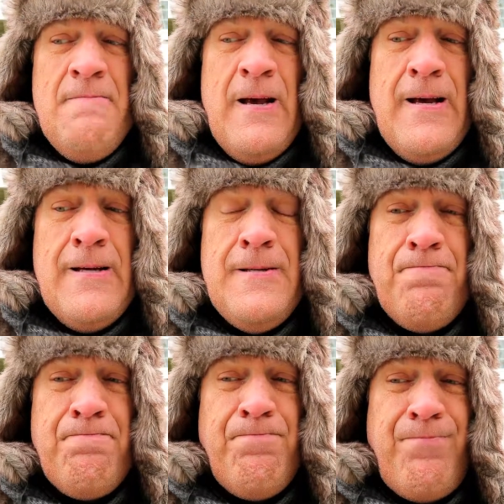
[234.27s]
And
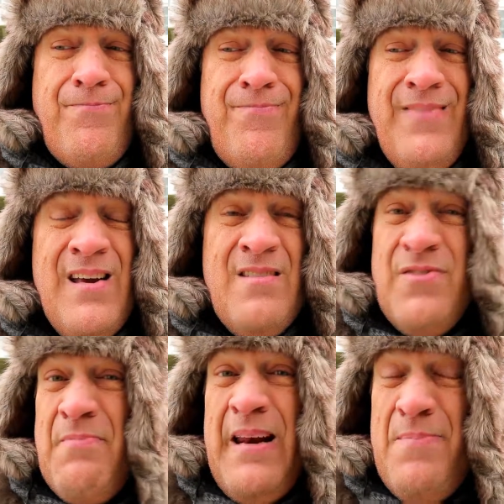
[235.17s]

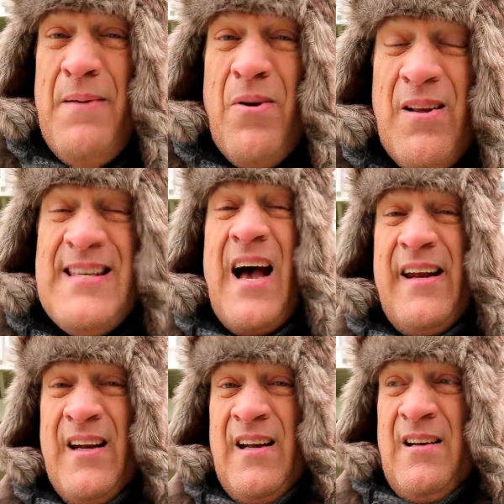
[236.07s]
for many people inside